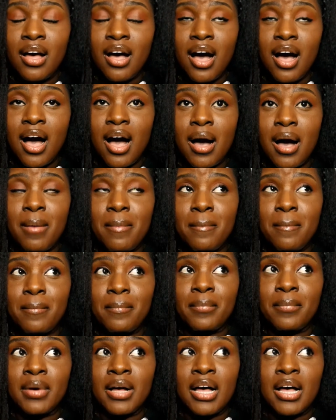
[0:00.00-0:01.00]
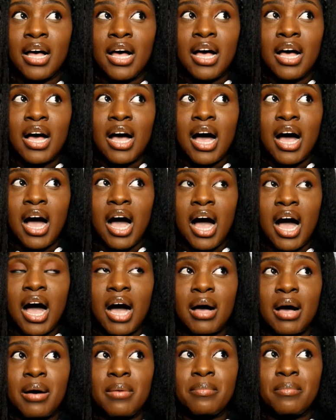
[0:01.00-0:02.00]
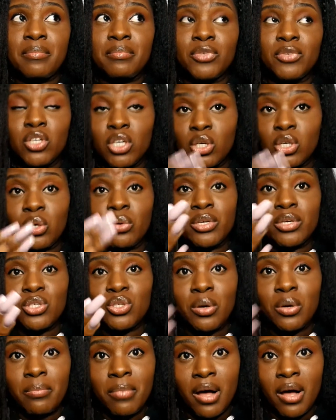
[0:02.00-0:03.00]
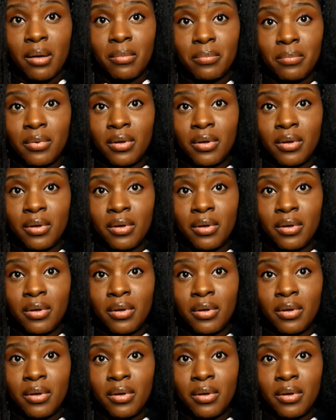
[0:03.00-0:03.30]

um um you can always top up